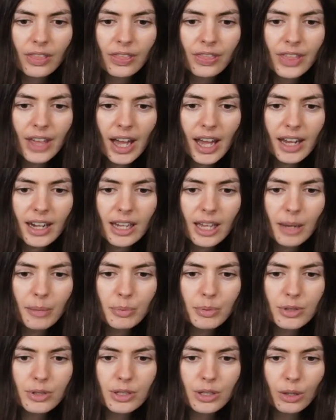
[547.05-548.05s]
That
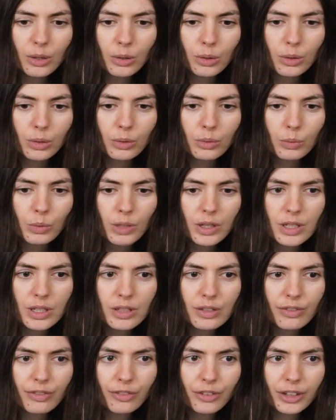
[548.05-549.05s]
episode
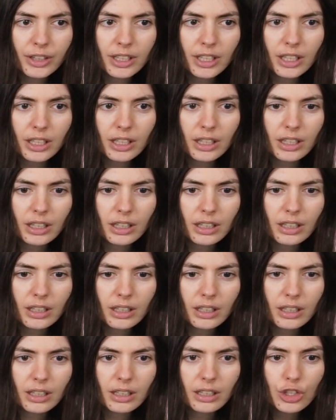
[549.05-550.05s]
was freaking
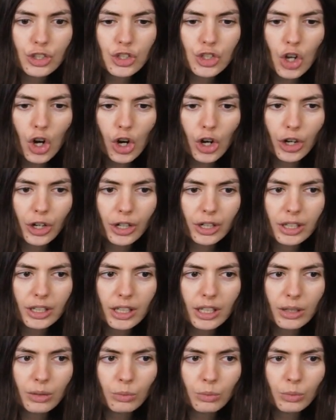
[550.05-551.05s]
dark
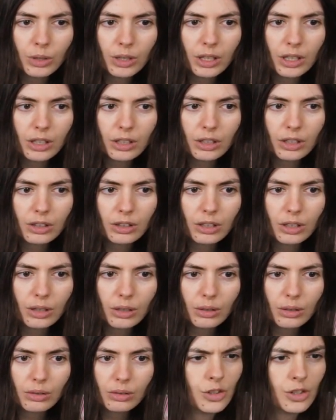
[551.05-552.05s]
and really good,
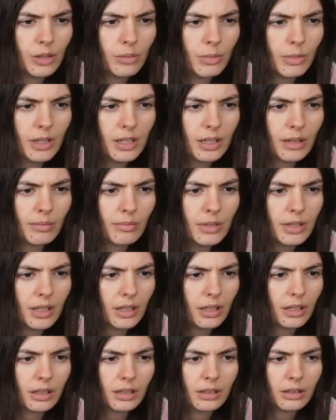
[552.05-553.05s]
though. Jimmy
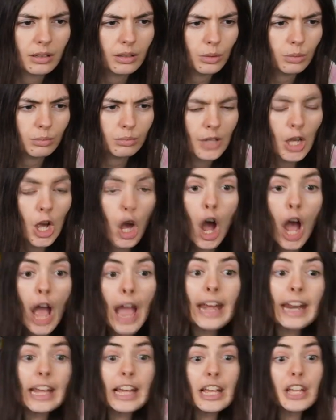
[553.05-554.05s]
Simpson. Nope.
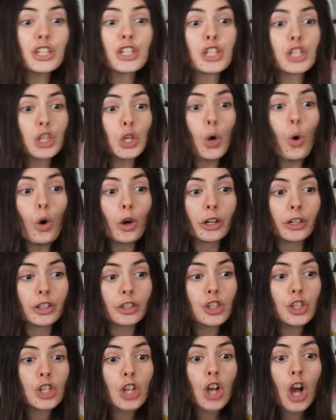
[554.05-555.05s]
It is
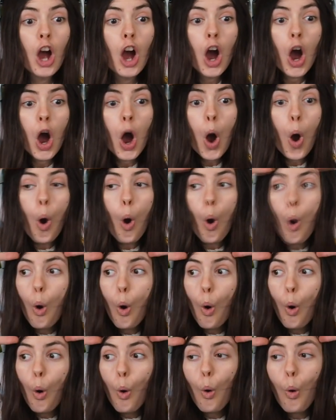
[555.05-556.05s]
Scorch!
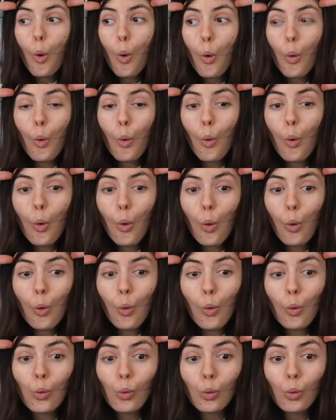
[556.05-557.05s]

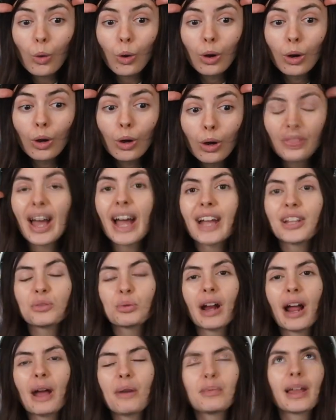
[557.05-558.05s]
Ooh! That's
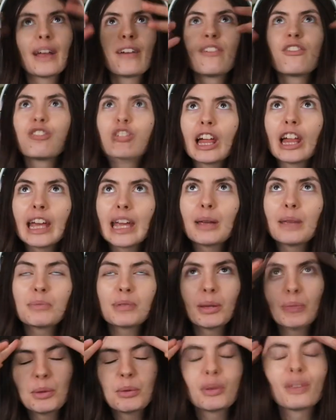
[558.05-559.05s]
what I'm like, flame,
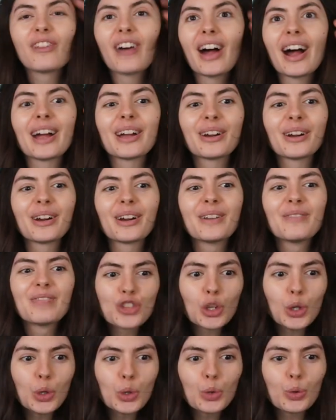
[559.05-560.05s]
something with fire.
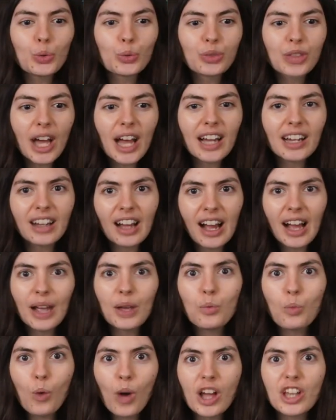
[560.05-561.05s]
Dude, that guy
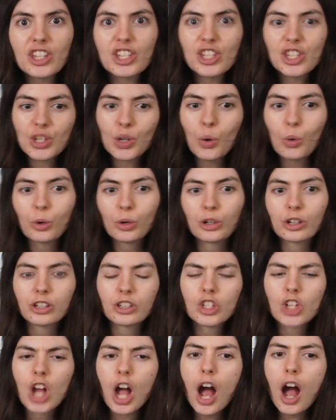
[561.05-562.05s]
was
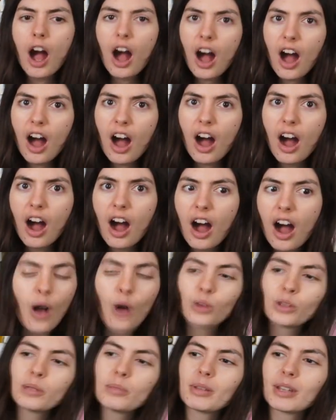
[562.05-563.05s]
Scorch. Ugh!
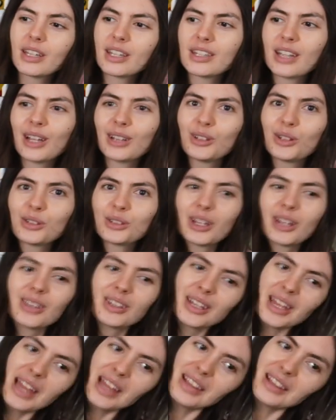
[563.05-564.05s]
Only because I looked at the